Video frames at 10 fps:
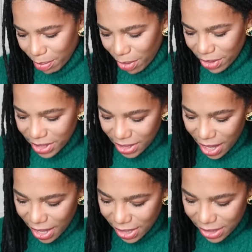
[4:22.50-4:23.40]
both
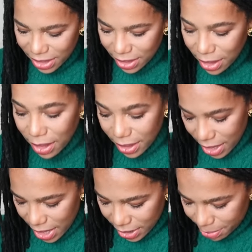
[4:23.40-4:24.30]
sides.
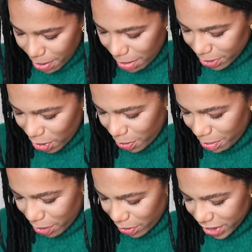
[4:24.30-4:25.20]
Yes, it pops
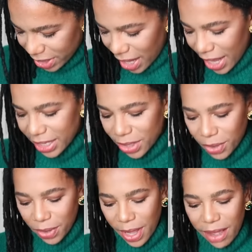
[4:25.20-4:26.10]
open both sides. So
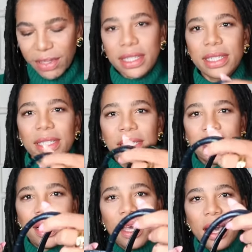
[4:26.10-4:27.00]
you have this
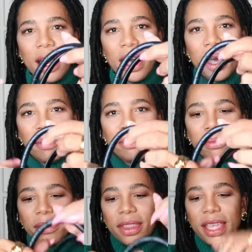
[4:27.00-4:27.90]
little
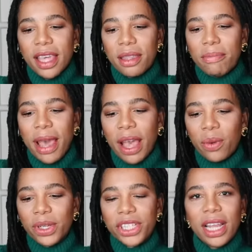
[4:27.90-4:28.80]
um, thing at the
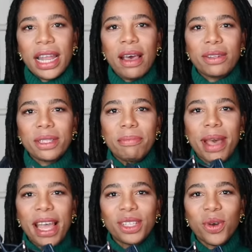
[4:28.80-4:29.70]
back which allows the
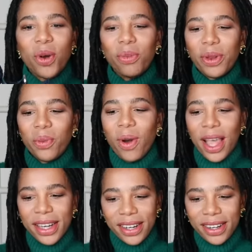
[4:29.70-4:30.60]
bag to open
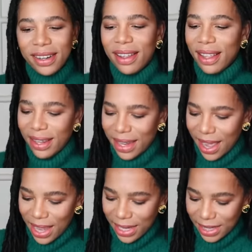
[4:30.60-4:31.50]
wider.
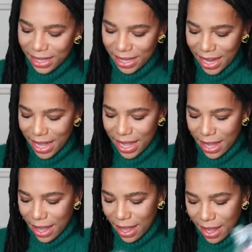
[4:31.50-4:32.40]
Nice.
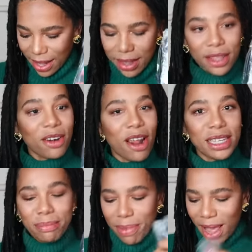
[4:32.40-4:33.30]
Uh,
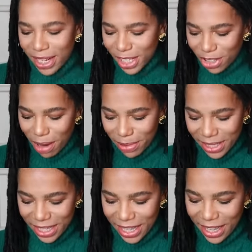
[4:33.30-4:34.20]
cross body strap is
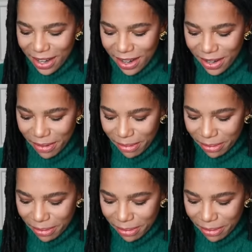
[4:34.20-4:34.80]
in here.